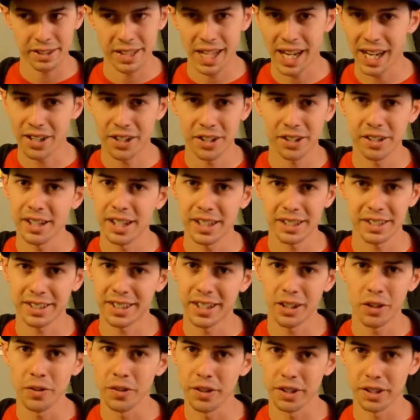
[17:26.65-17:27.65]
I could not
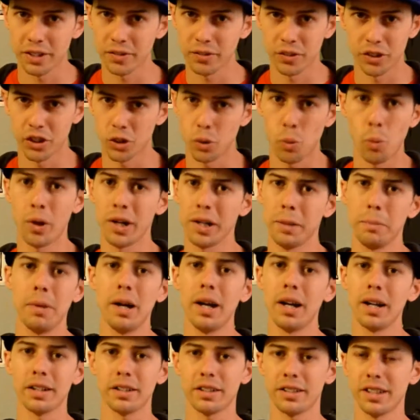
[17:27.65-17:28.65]
sell this for 20
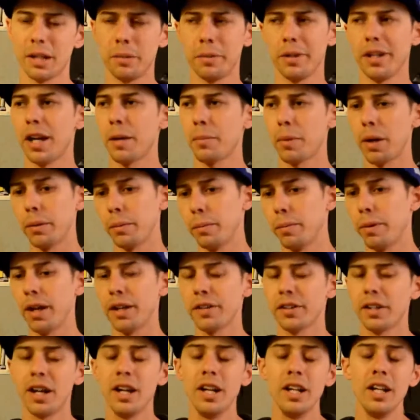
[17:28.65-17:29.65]
bucks. I mean, I probably
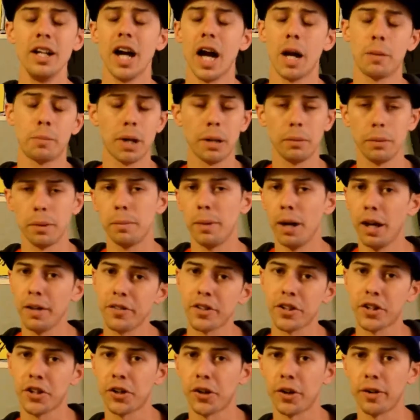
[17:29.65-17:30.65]
bought, I probably bought
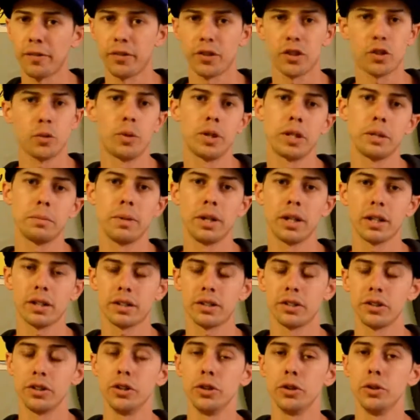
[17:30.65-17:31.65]
this shirt for 20
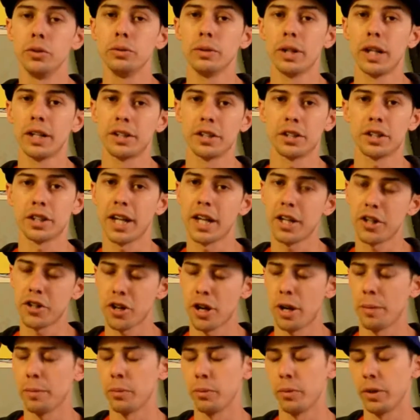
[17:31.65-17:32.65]
bucks, new at the skate
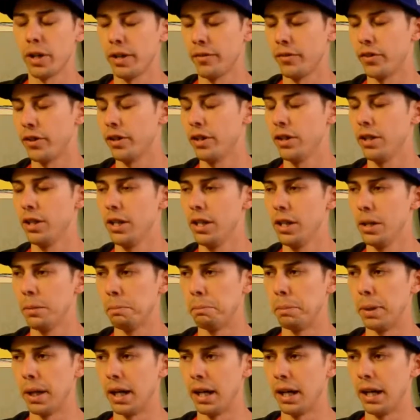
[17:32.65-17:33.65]
shop or whatever,
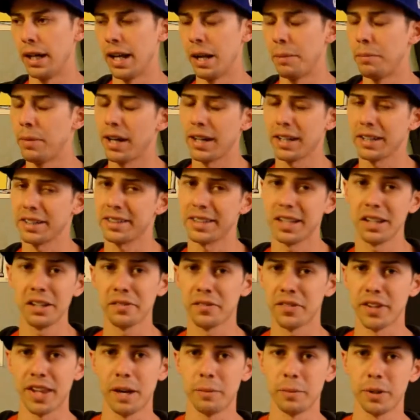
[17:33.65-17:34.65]
but I'm not going to sell
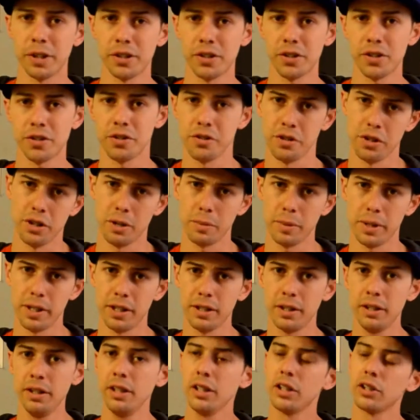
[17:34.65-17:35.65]
it for that much. You know what I
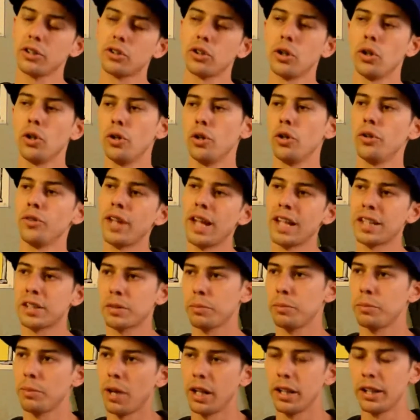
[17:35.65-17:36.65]
mean? So that's
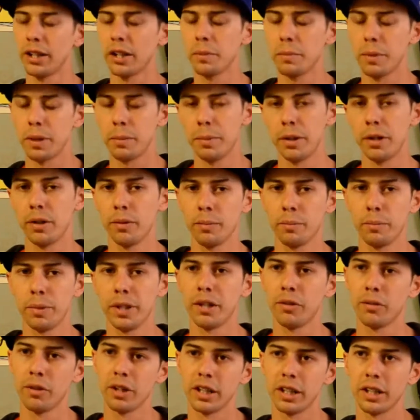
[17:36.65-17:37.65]
a little bit be,
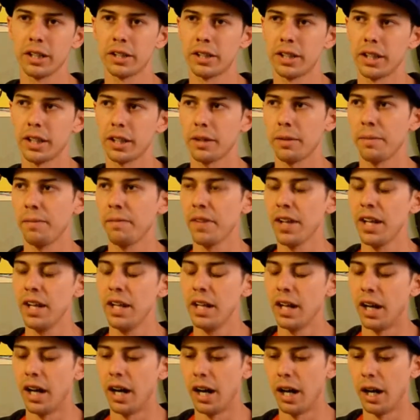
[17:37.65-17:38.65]
being realistic.
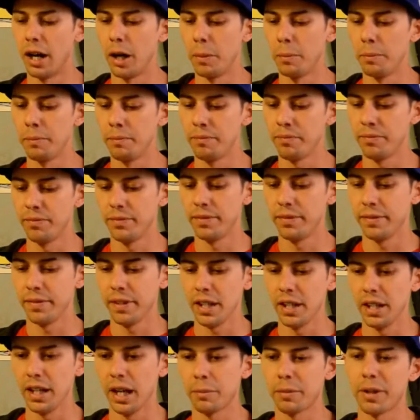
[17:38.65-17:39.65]
Um,
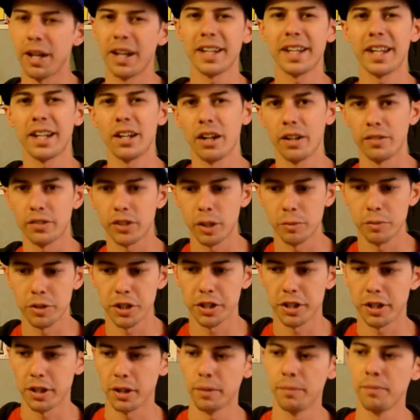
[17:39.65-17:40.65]
I'm kind of getting off
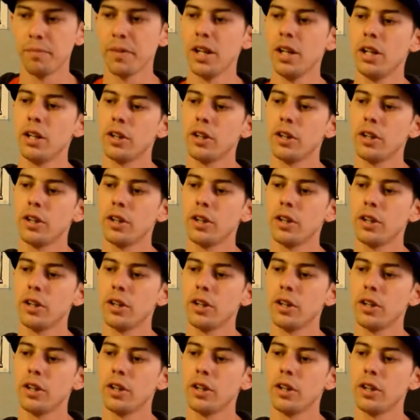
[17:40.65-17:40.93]
subject here.